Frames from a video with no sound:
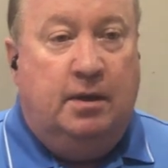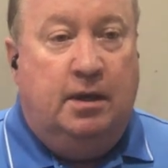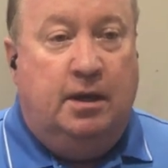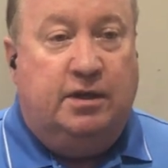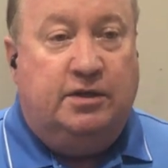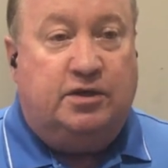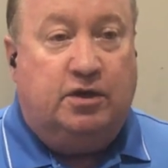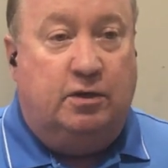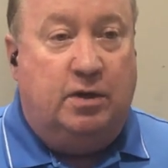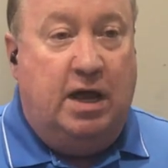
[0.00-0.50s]

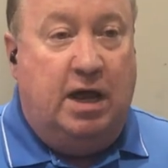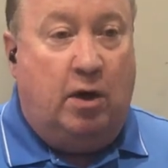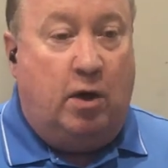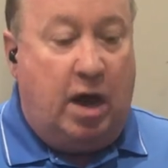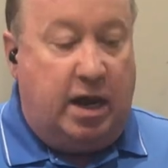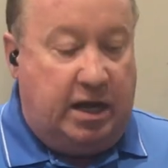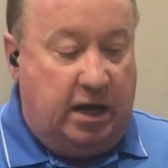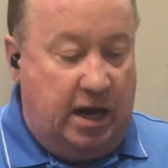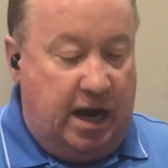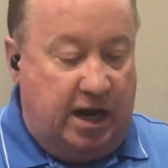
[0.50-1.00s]
And so now
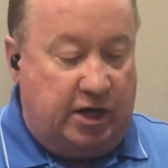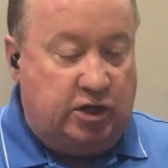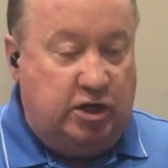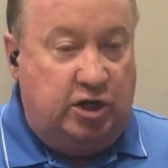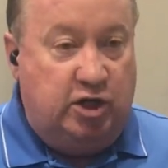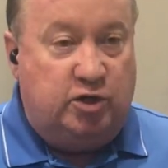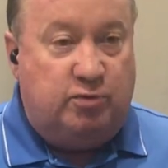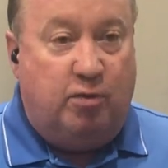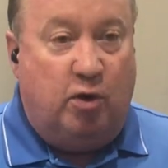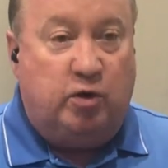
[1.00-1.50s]
I can actually
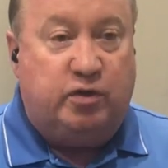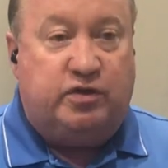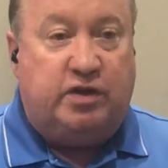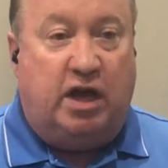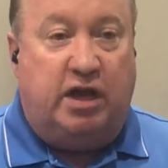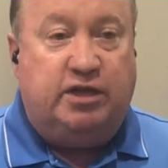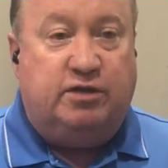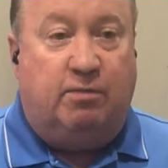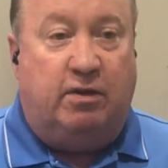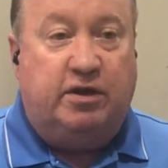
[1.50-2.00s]
use both
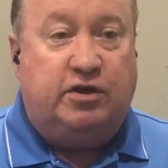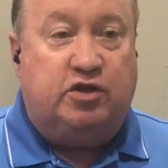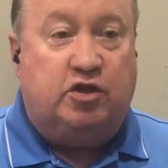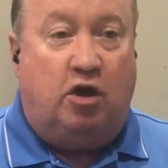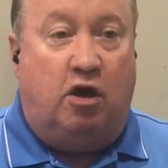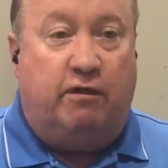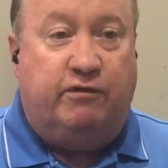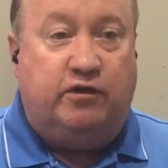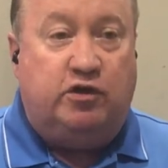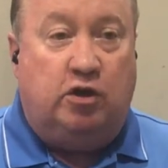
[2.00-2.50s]
sides of my
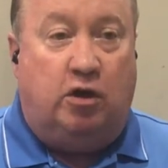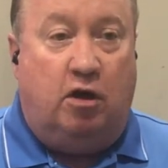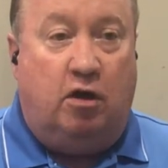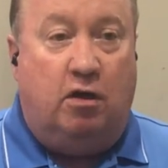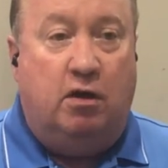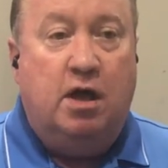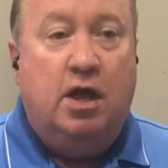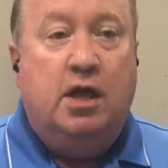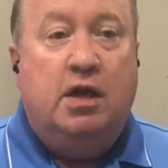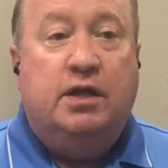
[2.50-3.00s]
soft
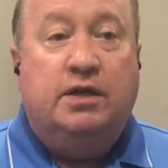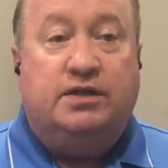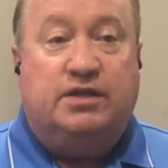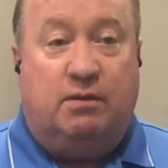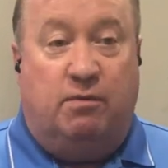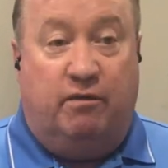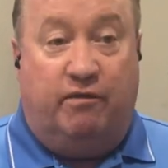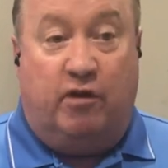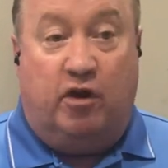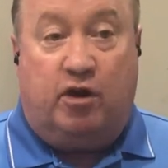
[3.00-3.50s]
jaw.
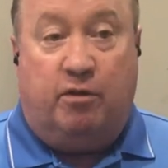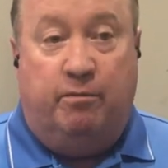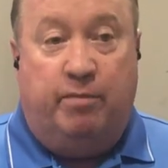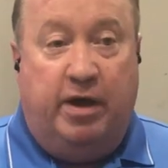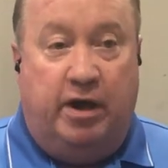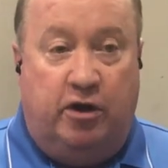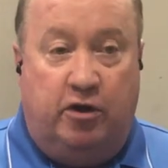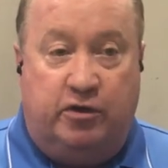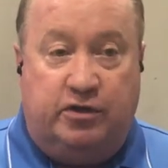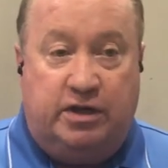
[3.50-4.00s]
Some of our
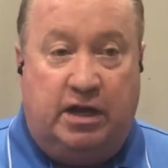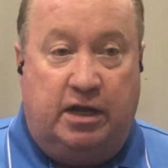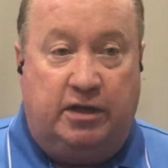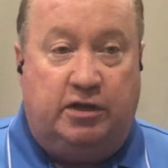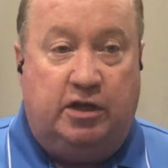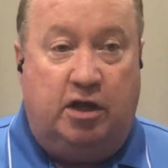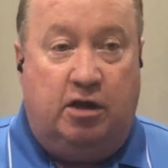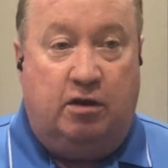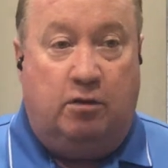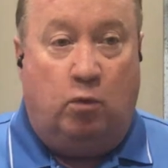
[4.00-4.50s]
competitors out
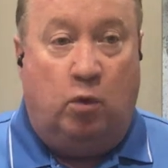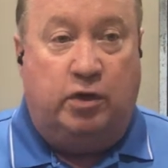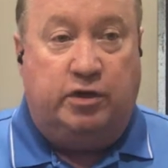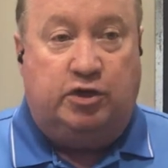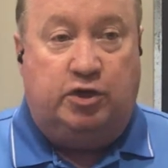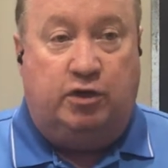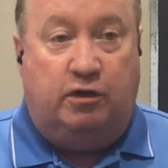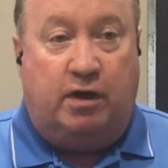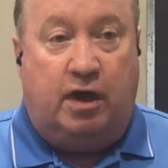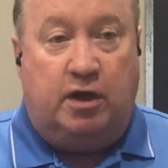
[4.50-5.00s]
there,
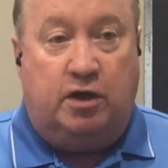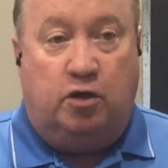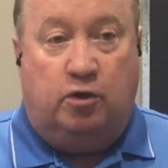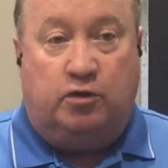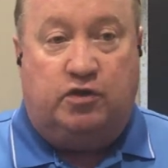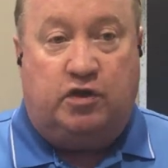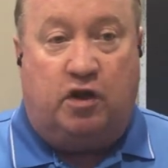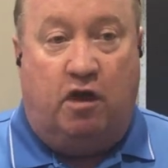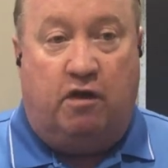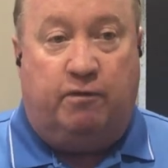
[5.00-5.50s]
once you got your
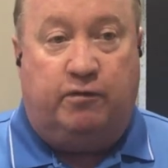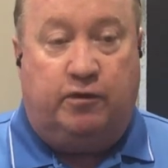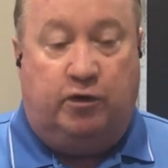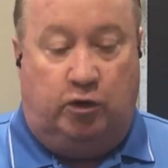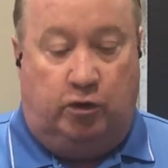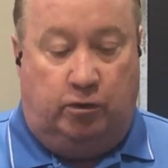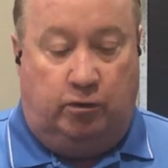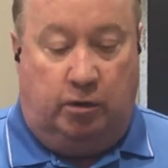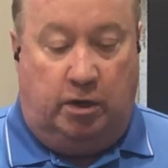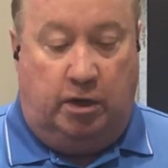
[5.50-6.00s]

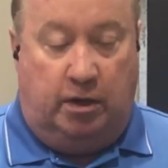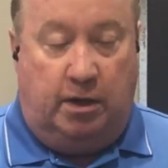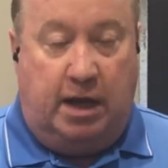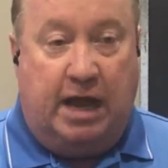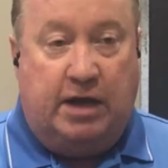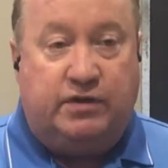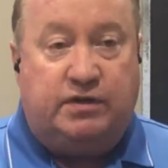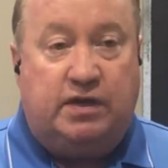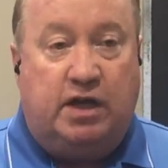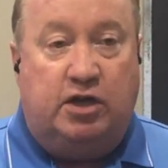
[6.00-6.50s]

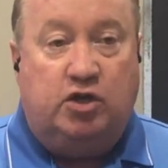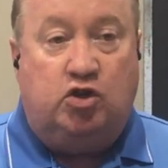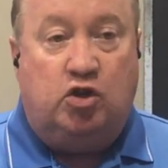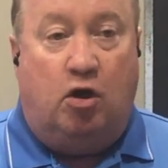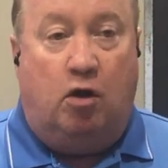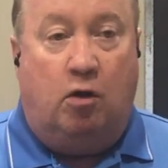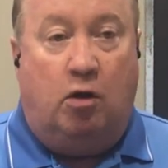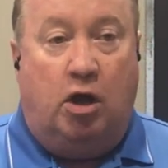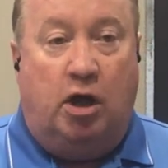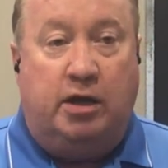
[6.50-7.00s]
outside
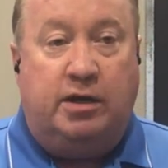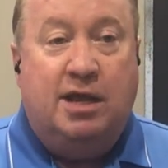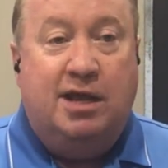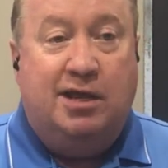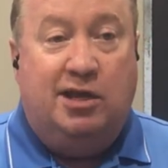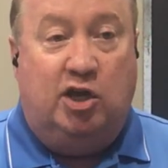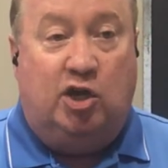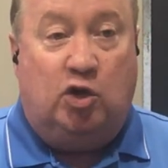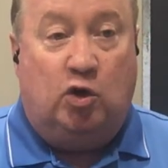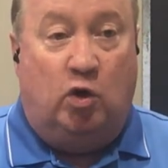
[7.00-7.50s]
jaw on,
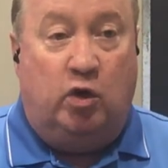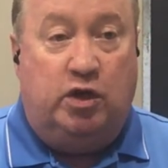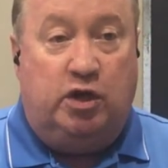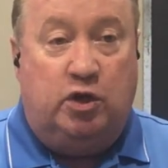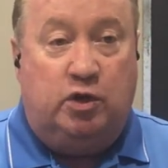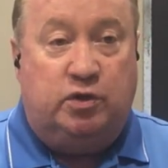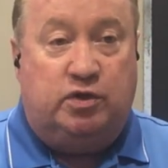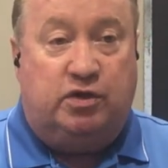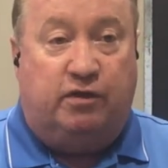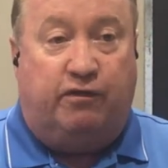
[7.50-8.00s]
you can only
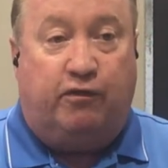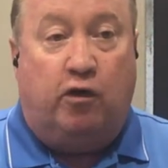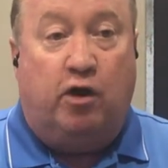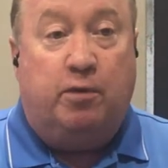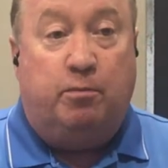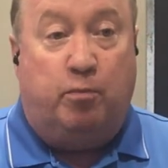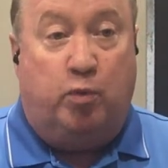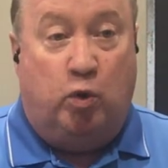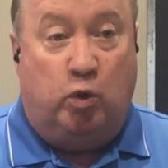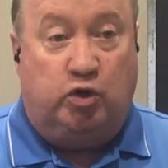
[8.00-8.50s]
use the
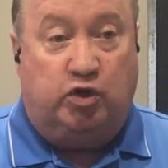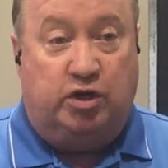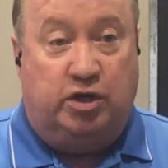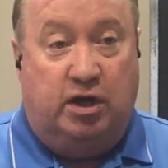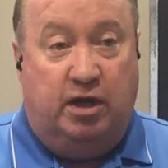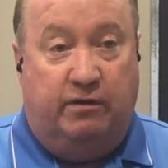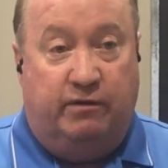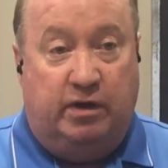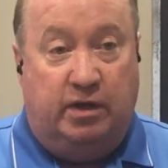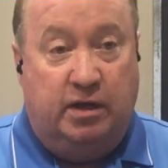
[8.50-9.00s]
front portion
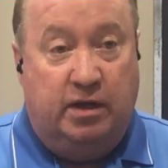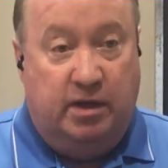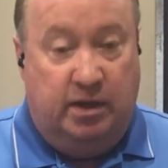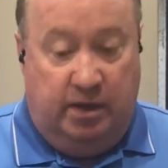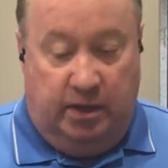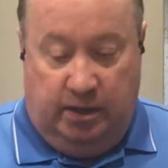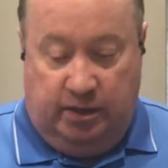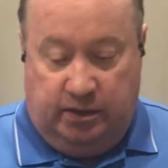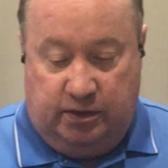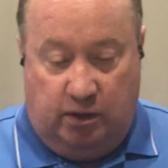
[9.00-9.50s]
of it.
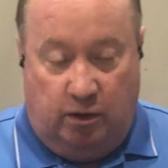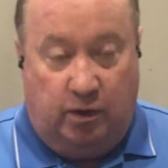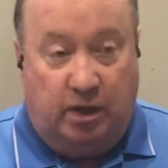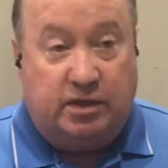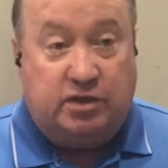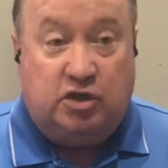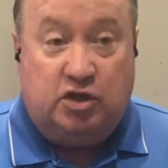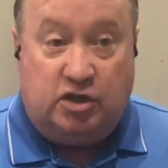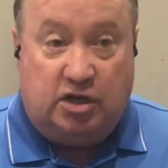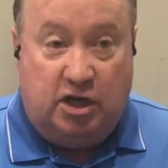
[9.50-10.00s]
So
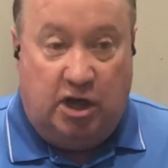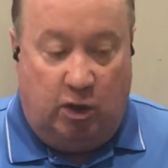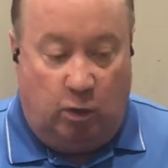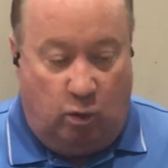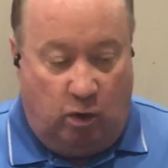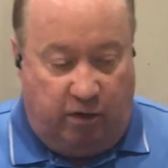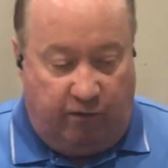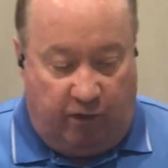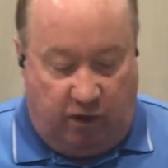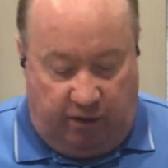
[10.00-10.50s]
that's just another
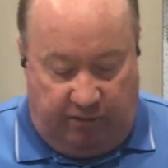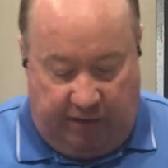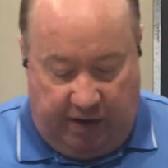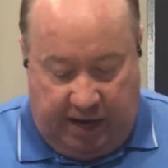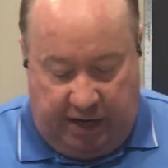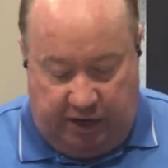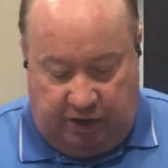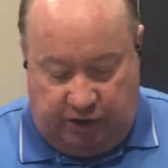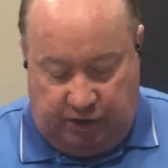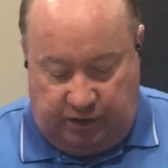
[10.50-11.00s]
one of our
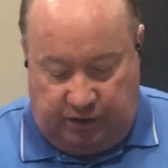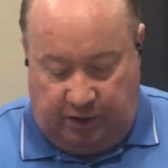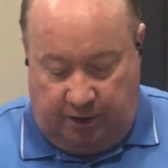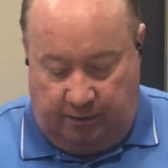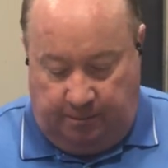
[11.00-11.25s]
advantages.